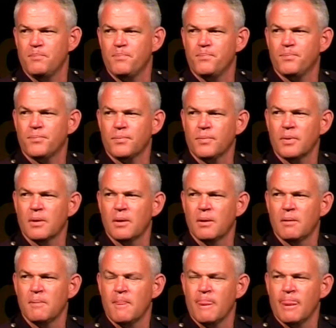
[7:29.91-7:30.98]
Many
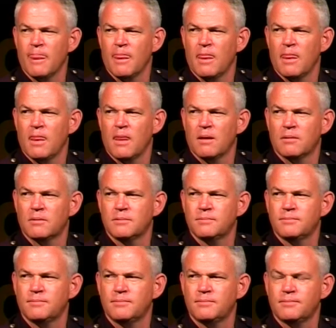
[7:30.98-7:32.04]
times, law
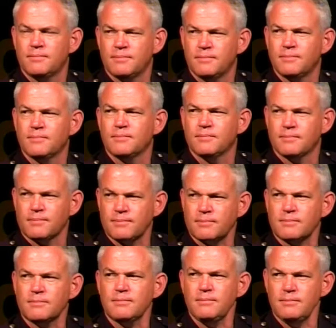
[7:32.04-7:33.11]
enforcement is the first
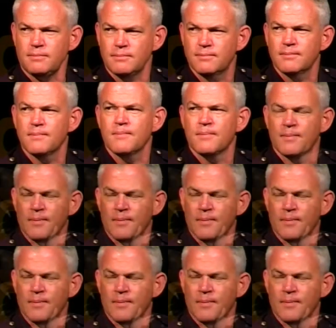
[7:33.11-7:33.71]
responder,